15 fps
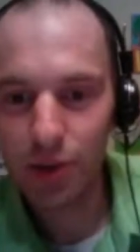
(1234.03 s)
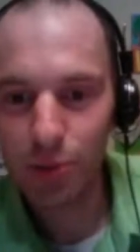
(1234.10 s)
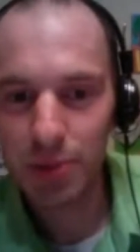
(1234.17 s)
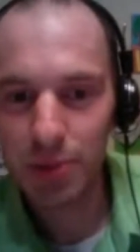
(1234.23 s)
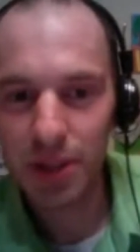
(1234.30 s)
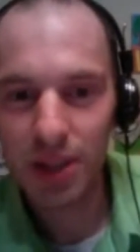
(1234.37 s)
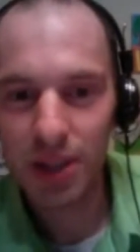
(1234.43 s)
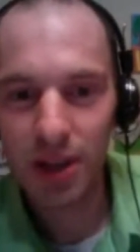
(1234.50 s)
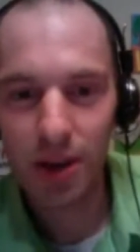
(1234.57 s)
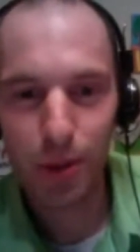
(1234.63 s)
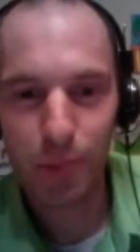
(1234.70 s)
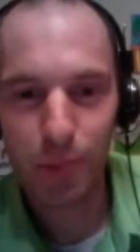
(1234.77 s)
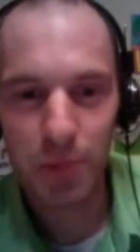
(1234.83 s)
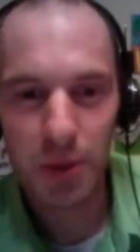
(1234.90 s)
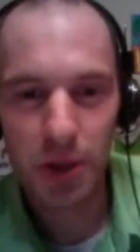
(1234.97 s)
it'll be
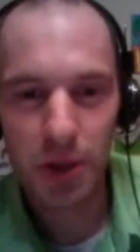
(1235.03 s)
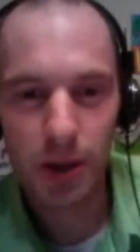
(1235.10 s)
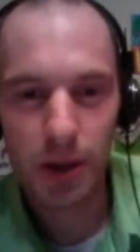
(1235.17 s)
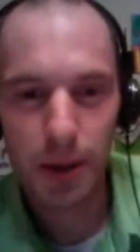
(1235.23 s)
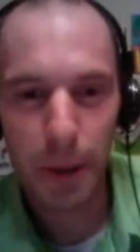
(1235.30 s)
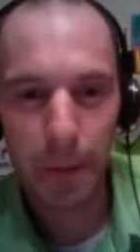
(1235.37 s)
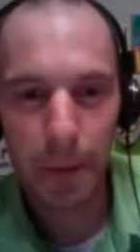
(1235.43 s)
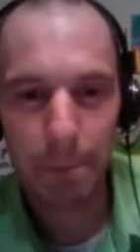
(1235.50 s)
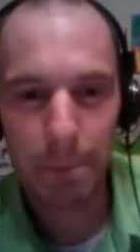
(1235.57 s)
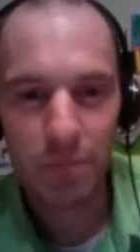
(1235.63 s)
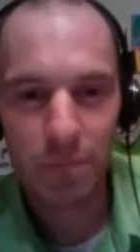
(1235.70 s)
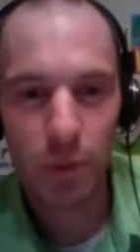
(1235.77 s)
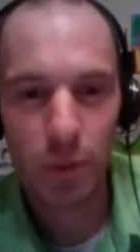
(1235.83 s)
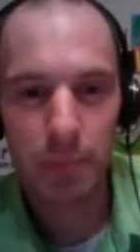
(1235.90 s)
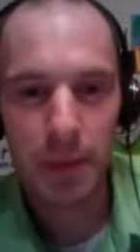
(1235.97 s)
up
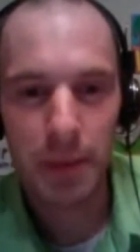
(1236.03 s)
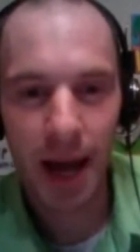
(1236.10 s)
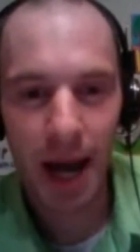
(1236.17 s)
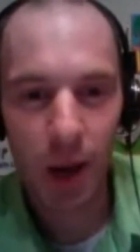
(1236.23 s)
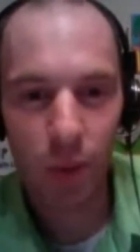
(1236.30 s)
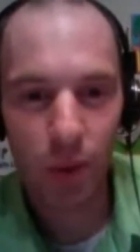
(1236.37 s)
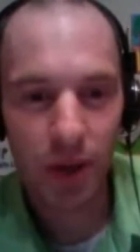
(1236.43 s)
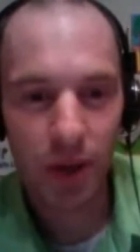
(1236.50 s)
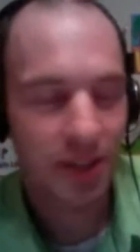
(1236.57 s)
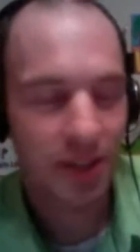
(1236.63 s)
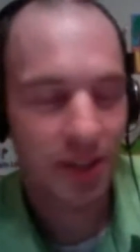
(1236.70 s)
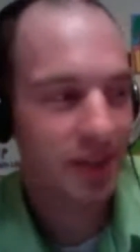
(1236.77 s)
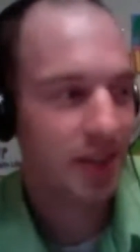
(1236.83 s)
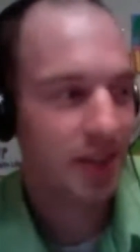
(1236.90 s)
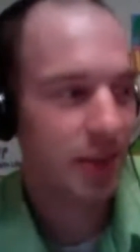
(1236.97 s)
um, from now
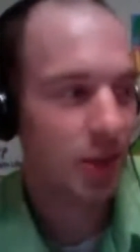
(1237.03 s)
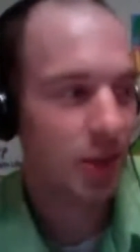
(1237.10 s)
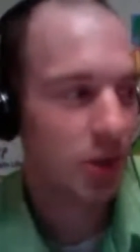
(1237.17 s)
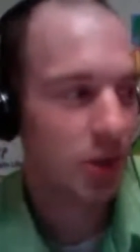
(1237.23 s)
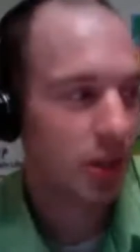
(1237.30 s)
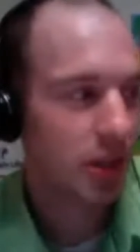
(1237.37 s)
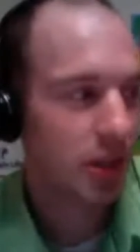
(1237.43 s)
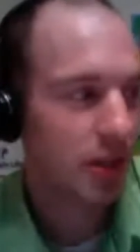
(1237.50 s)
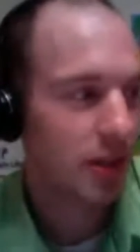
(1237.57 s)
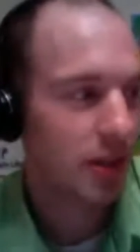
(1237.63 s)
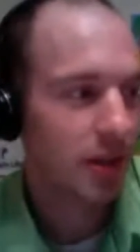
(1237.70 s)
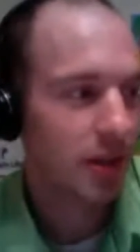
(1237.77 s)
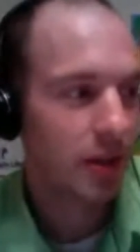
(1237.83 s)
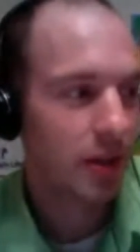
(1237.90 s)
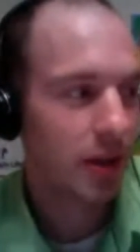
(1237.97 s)
until
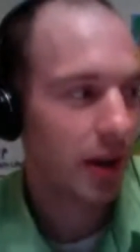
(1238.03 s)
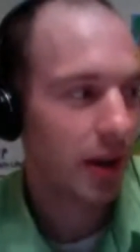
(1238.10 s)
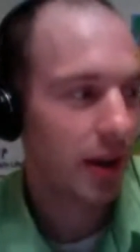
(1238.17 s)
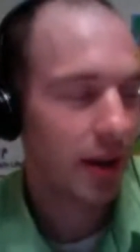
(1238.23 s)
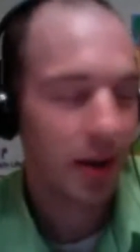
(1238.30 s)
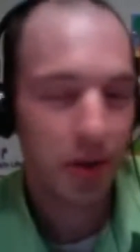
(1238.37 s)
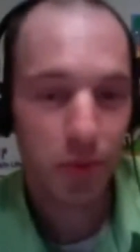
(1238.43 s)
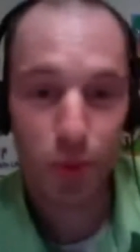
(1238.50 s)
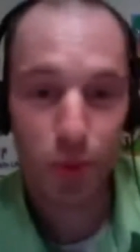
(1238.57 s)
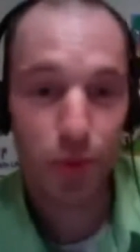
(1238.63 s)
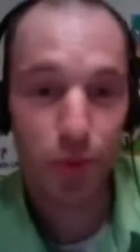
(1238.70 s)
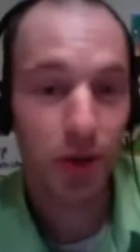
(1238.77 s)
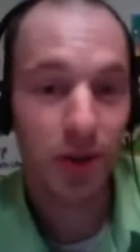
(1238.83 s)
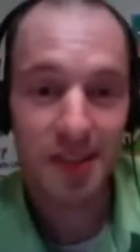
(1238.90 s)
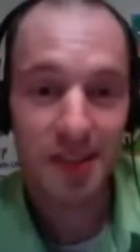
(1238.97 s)

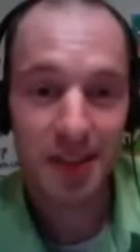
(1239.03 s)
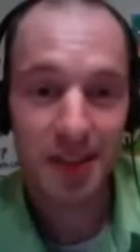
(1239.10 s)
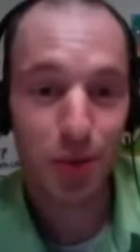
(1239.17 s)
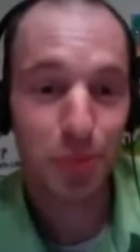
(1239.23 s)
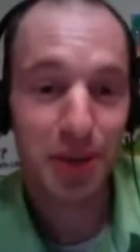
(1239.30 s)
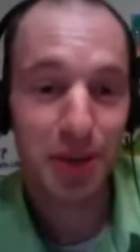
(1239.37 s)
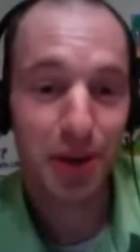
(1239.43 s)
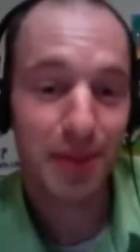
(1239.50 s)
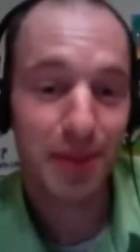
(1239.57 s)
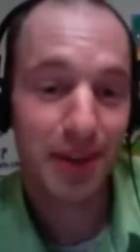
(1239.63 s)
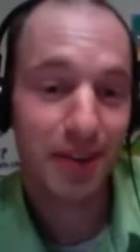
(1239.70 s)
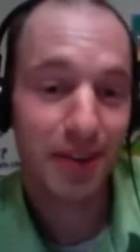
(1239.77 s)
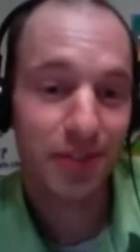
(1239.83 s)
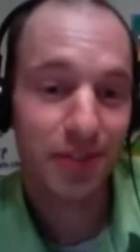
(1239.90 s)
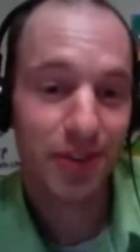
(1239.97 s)
who knows? It'll be up
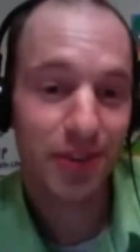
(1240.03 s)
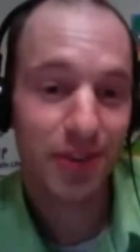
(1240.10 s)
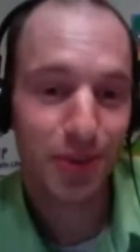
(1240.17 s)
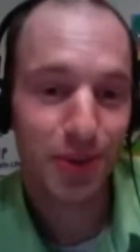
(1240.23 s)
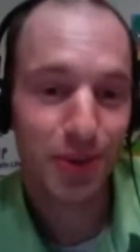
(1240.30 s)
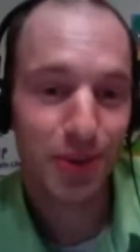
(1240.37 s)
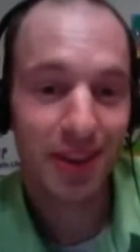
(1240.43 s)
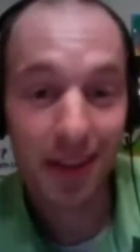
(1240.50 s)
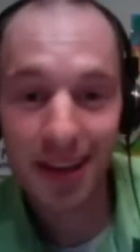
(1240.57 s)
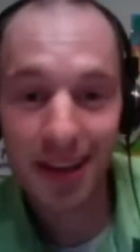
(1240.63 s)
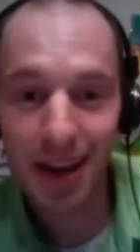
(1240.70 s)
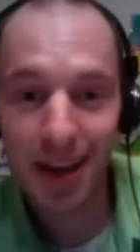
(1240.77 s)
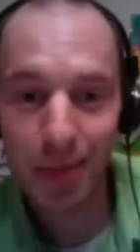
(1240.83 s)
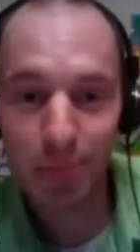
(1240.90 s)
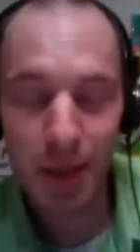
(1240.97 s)
there for a really long
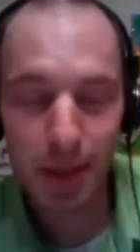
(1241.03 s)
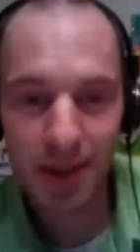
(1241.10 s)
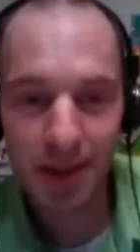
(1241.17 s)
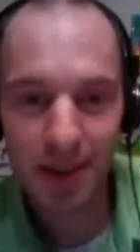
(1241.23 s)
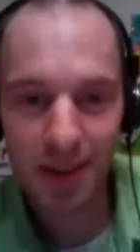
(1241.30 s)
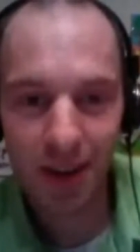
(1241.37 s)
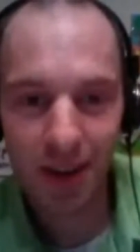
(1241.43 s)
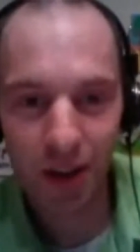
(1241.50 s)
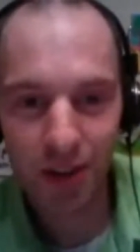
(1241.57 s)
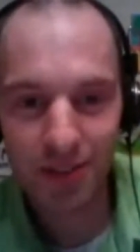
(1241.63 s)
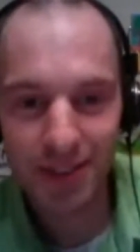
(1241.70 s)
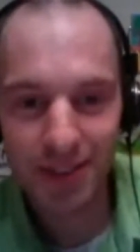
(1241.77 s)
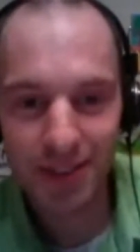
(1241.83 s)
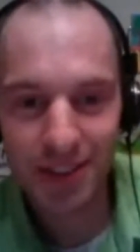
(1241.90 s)
time, maybe Actually, all of